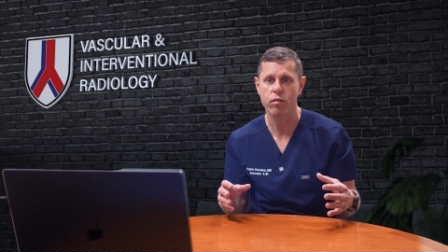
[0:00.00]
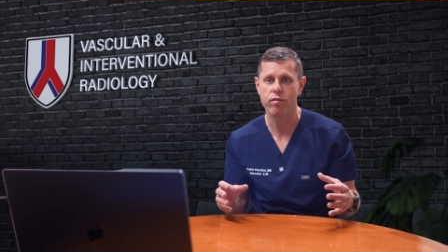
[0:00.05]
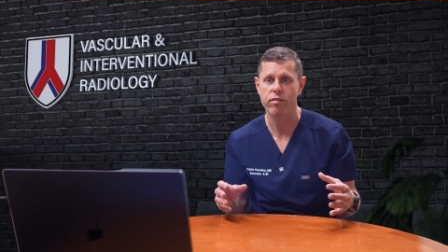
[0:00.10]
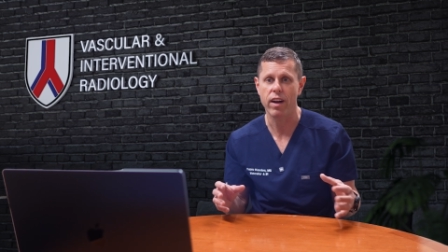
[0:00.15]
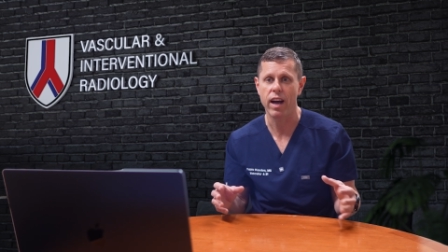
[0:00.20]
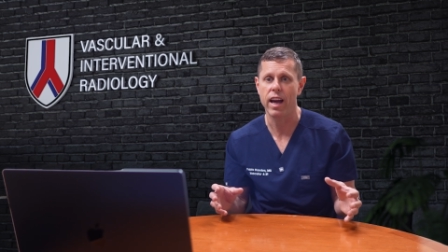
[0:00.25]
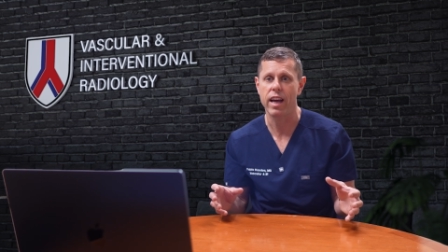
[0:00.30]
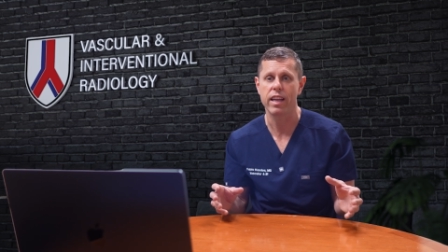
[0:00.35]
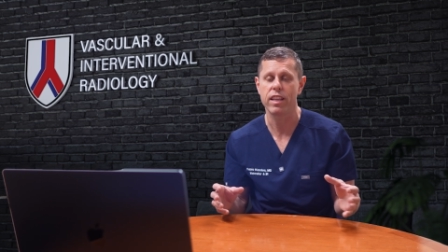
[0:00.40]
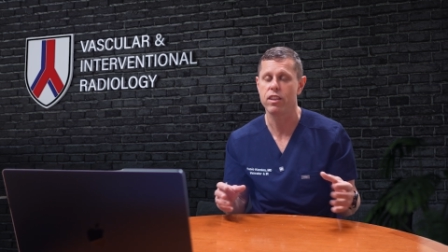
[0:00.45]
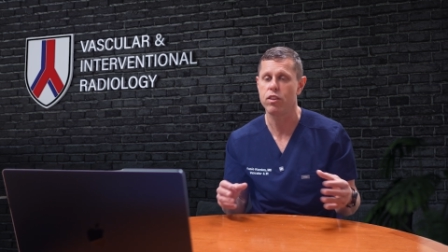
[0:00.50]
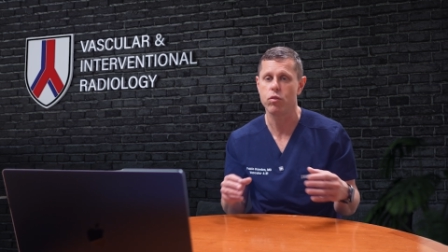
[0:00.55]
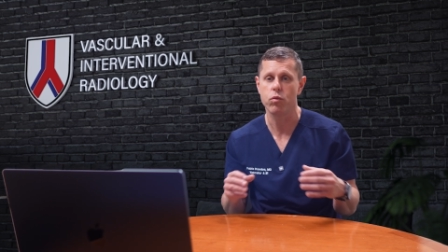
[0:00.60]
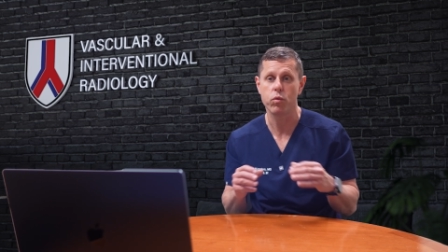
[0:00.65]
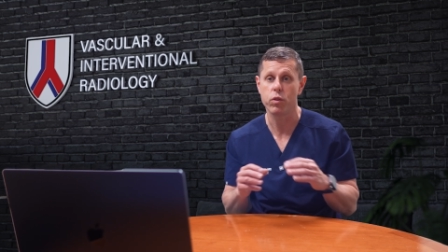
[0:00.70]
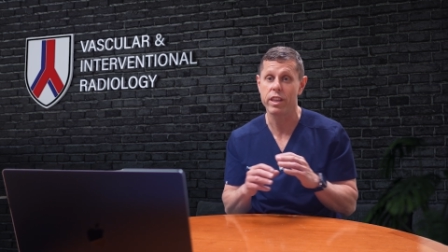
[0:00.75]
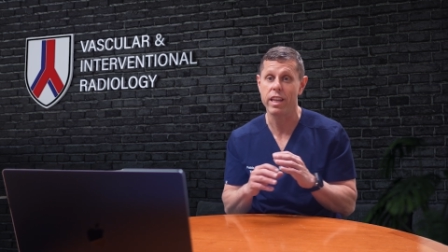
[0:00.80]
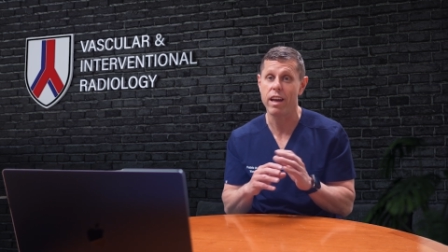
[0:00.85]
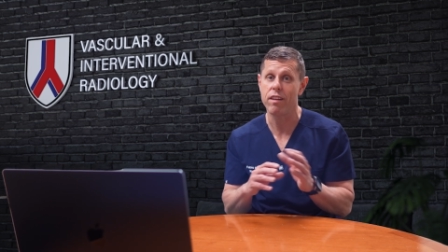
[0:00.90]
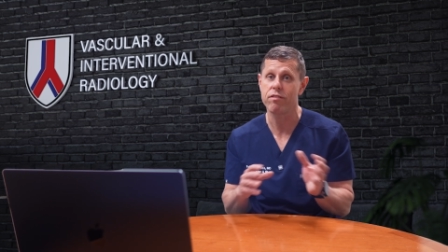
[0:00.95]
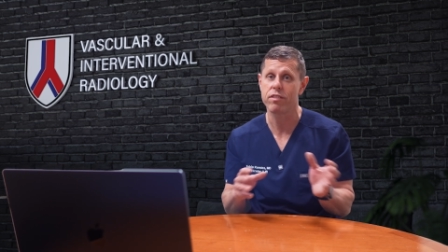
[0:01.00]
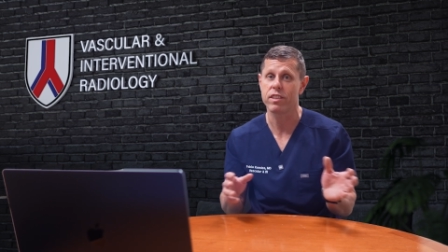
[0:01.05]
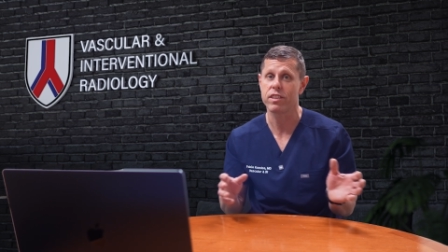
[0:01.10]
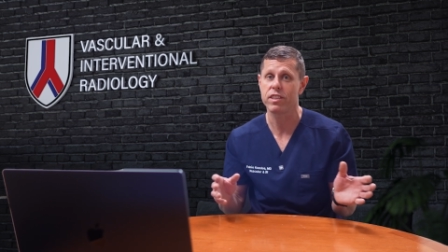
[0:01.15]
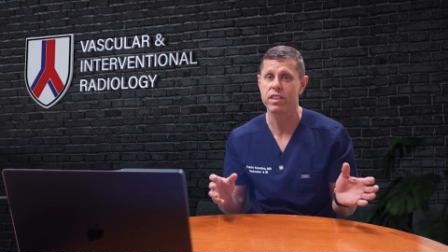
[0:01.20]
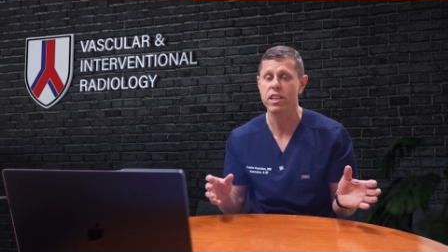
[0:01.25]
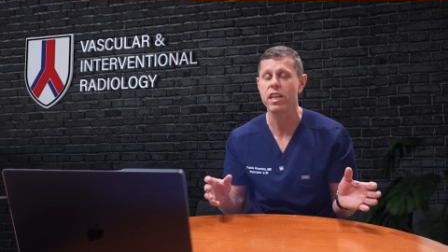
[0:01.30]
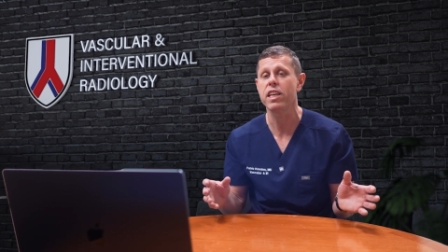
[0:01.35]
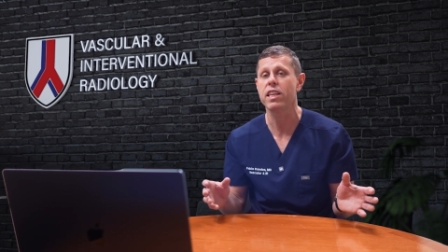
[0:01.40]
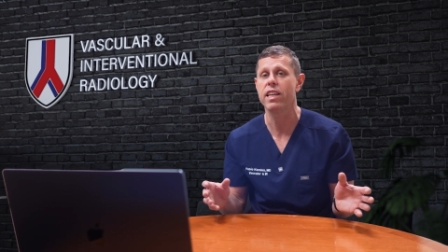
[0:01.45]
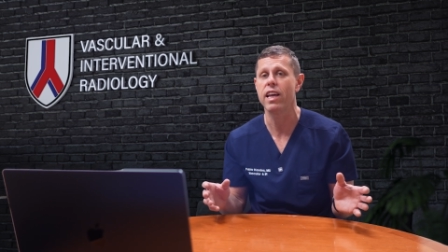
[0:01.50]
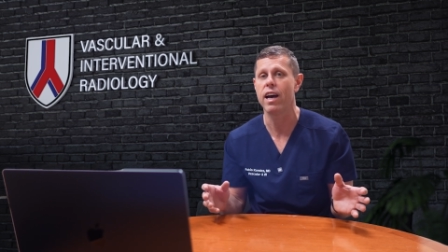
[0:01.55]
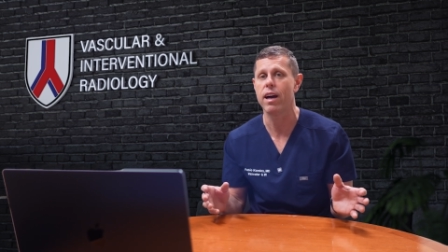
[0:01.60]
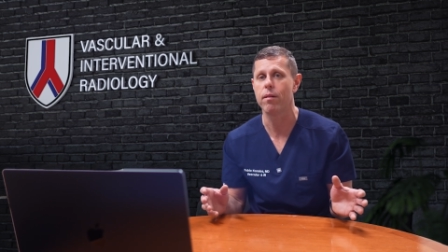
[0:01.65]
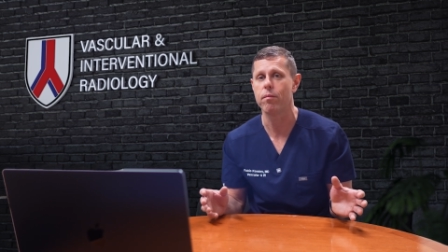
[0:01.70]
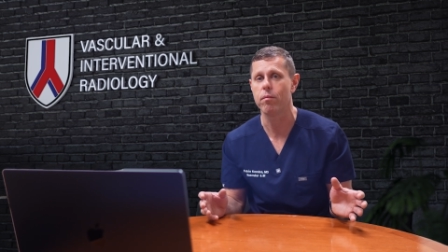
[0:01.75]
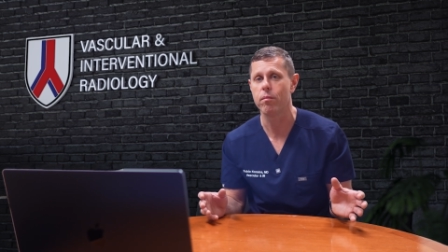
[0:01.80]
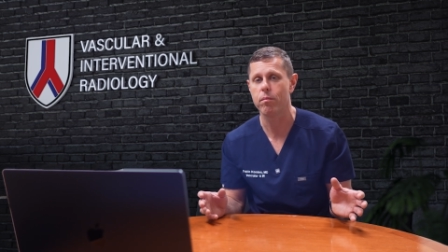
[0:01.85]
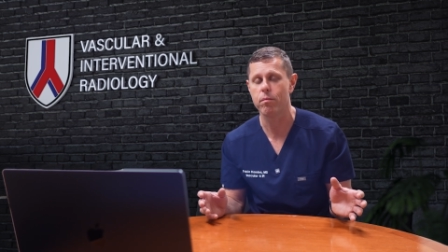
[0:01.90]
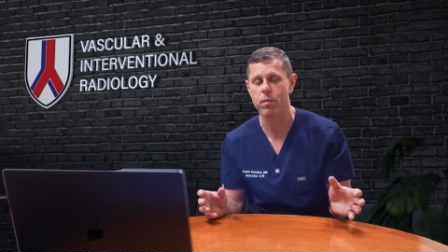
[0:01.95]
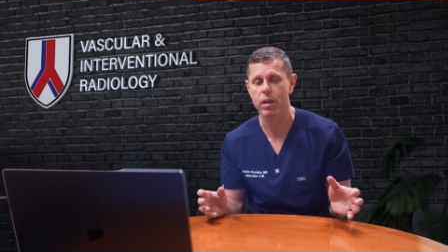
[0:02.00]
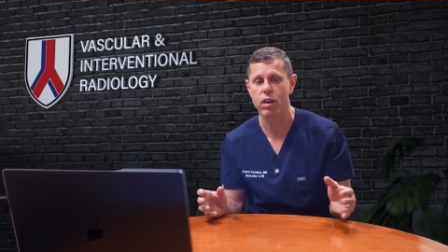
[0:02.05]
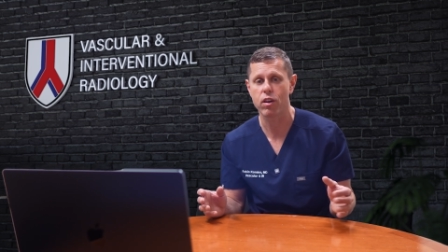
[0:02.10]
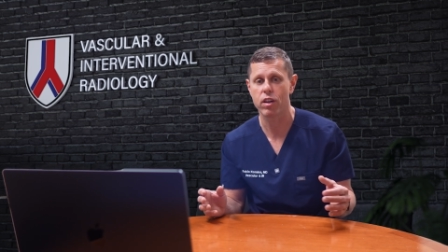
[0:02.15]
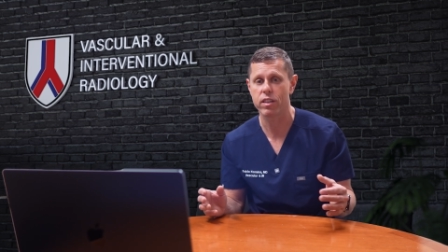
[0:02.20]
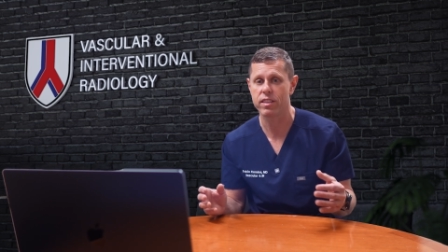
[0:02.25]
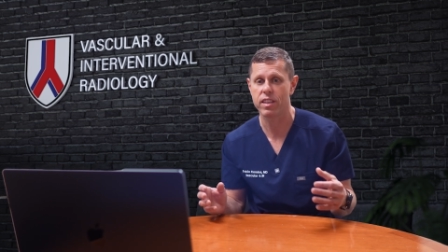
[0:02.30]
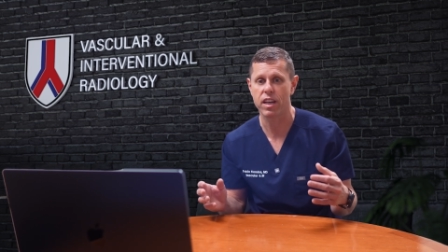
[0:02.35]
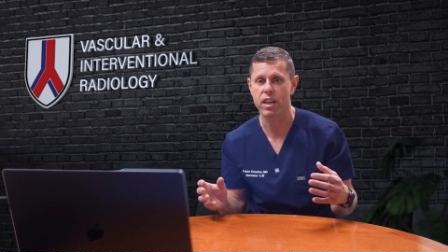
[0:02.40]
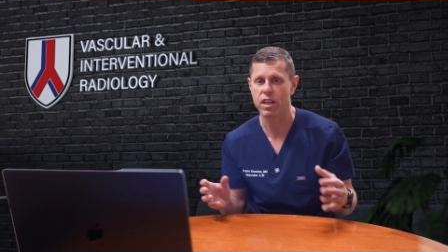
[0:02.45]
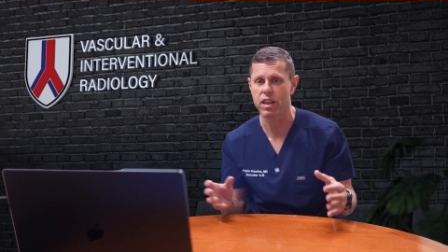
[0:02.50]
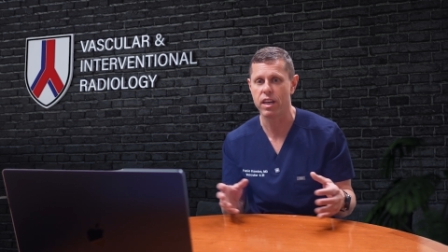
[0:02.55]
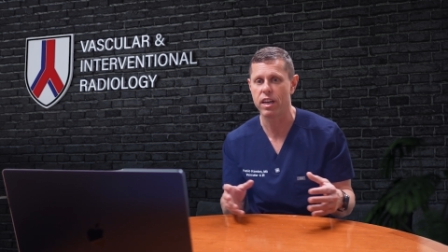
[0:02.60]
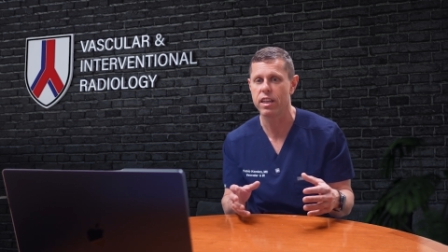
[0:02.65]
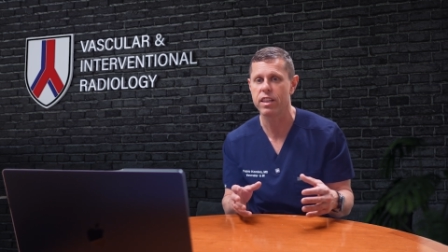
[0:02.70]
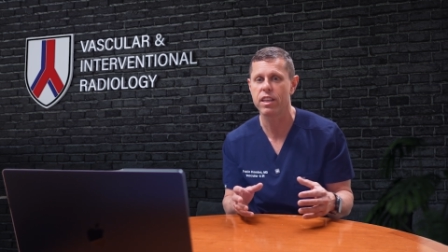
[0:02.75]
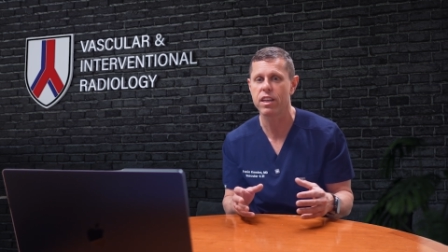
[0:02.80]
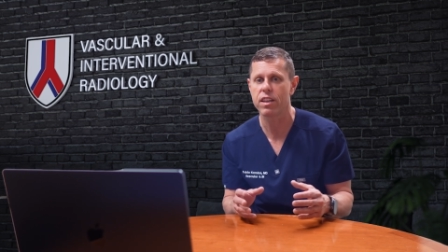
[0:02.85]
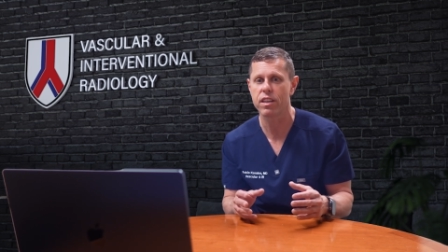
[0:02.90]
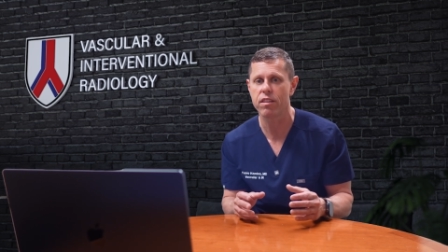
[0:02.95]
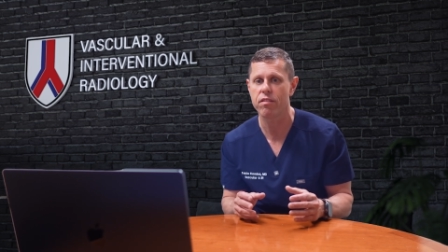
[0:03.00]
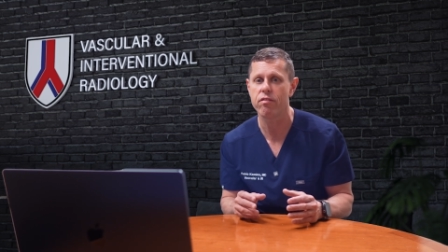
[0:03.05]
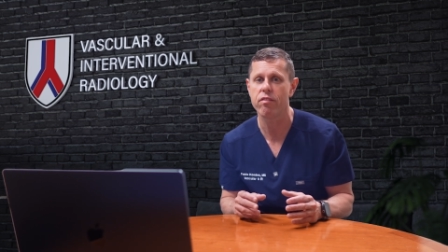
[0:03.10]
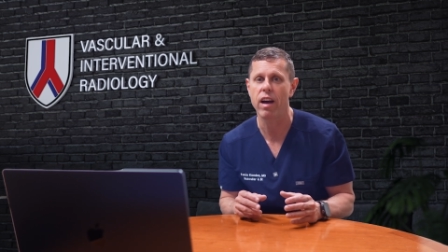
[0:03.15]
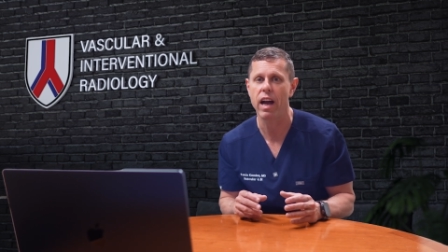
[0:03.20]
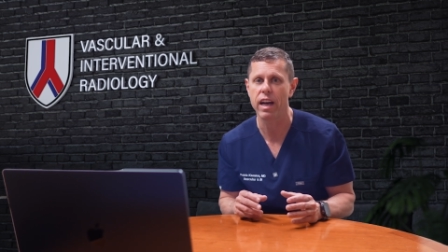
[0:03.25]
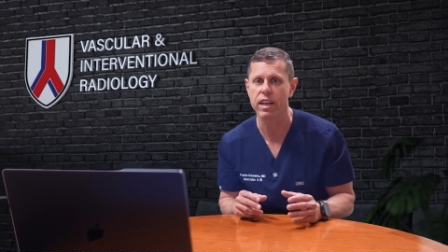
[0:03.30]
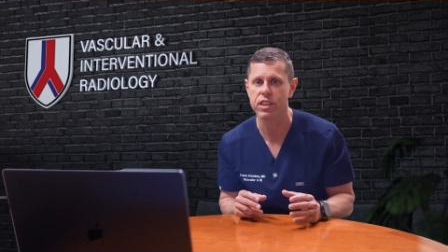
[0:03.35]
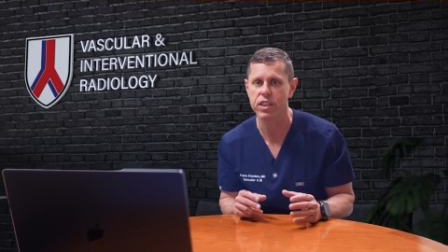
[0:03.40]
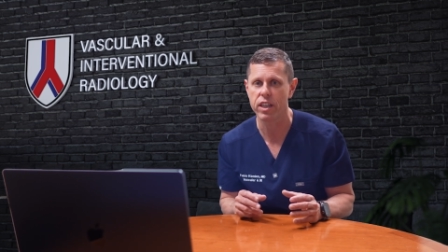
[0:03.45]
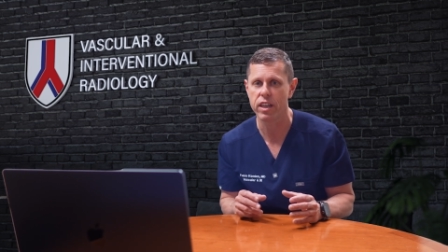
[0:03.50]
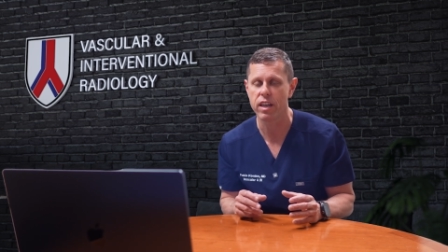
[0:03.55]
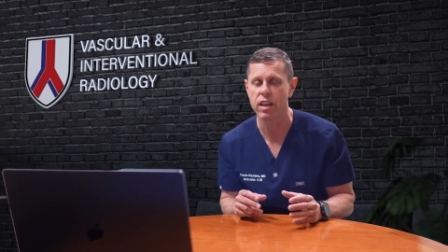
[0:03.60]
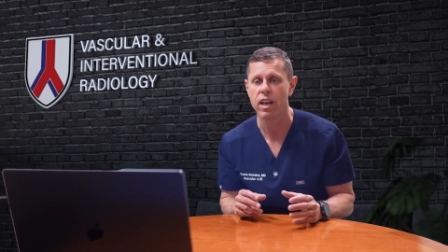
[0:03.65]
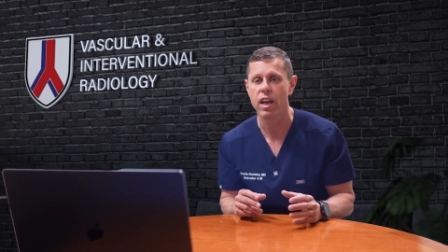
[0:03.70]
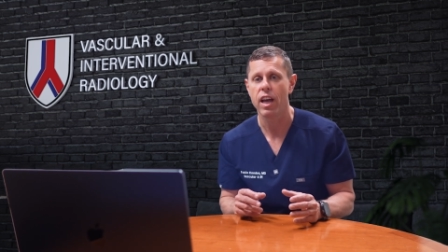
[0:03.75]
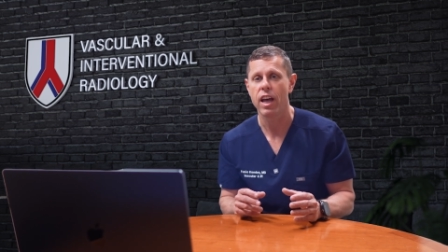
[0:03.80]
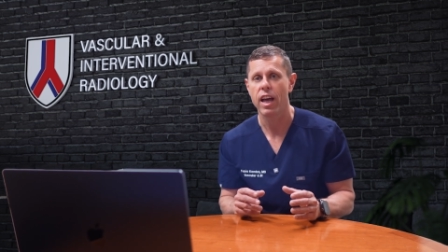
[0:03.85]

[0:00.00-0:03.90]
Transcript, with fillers: to find. You will never see them because they are under the fascia.